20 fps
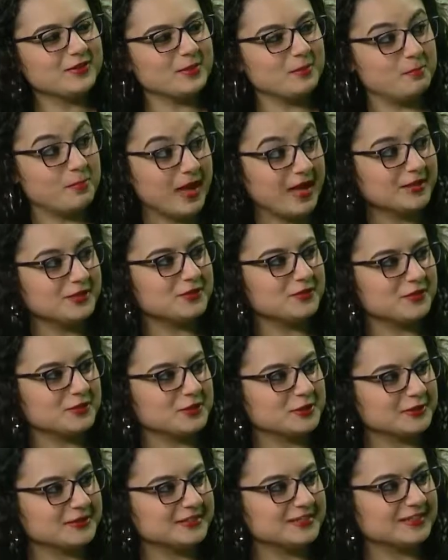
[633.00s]
the bench for
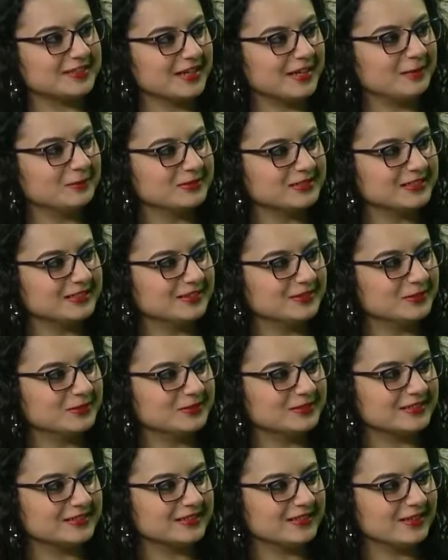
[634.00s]
Tristan Thompson,
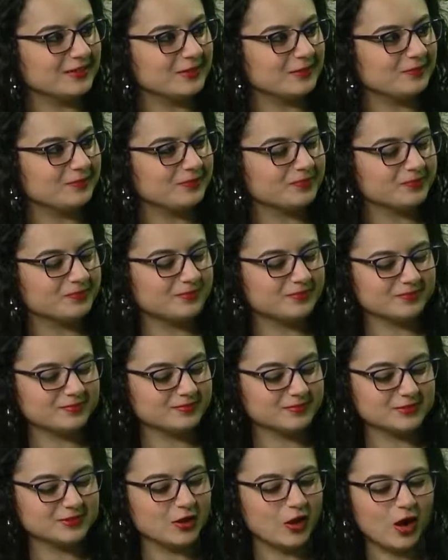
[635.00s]
who's another
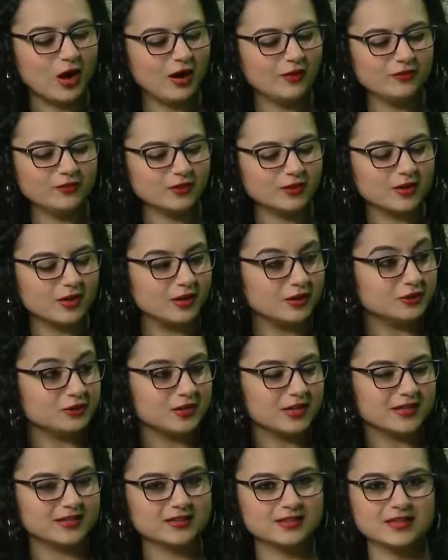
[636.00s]
awful
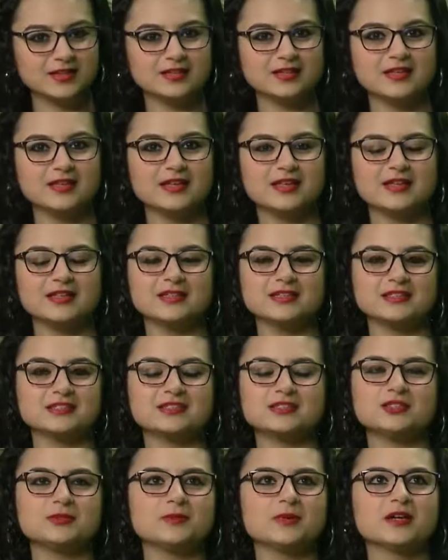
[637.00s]
contract that he has
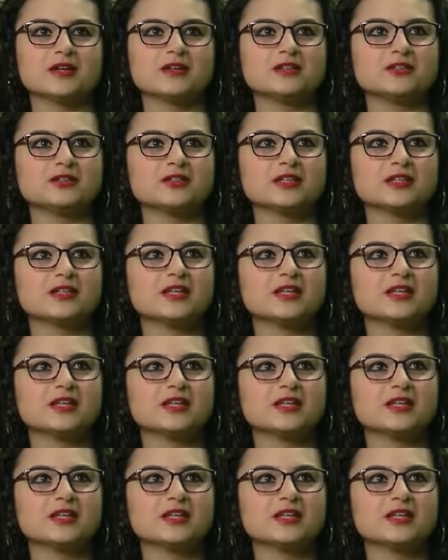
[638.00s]
such a bad contract.